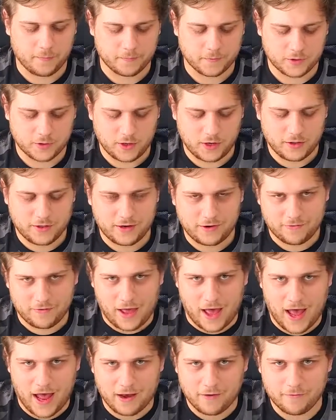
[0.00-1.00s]
So nothing I've
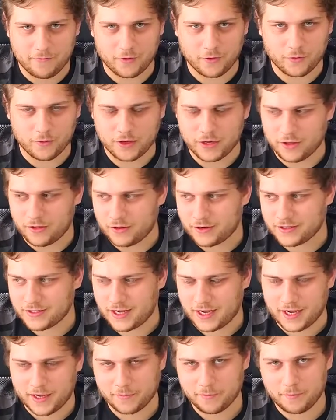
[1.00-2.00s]
had for a really long
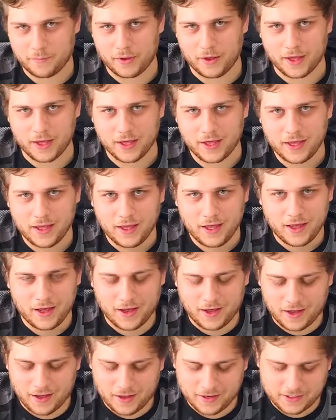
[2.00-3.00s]
time, but
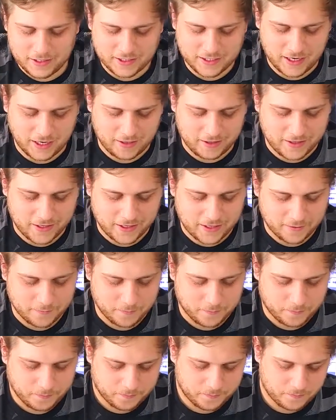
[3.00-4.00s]
I just kind of like
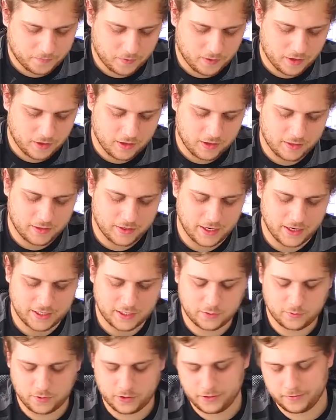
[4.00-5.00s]
them. The
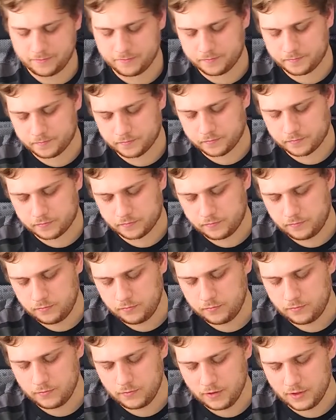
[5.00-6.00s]
next one
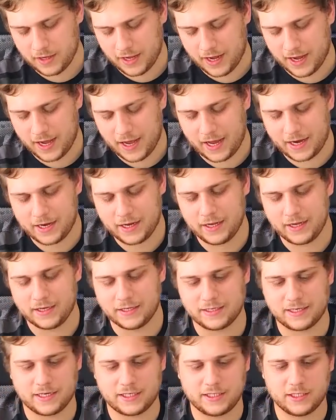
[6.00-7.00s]
that I had
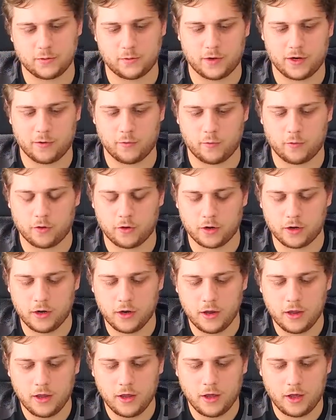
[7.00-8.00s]
is actually the one I wore
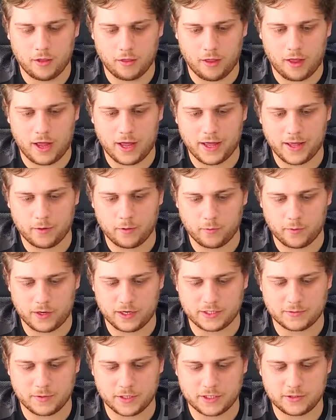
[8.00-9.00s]
a lot
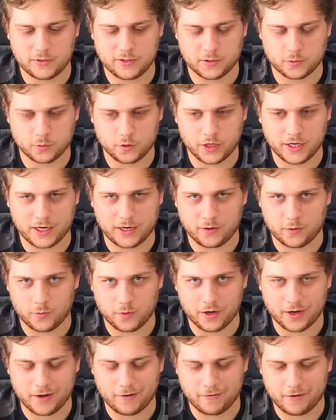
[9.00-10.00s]
especially when I was working. I would
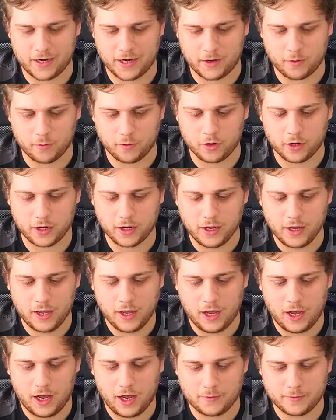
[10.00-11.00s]
wear it every day to work.
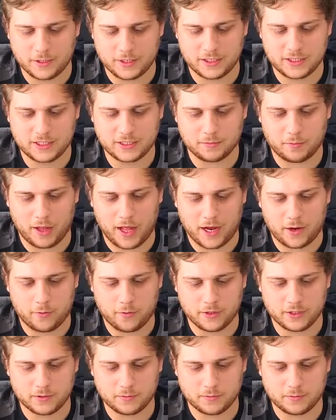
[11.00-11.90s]
It's just this black one.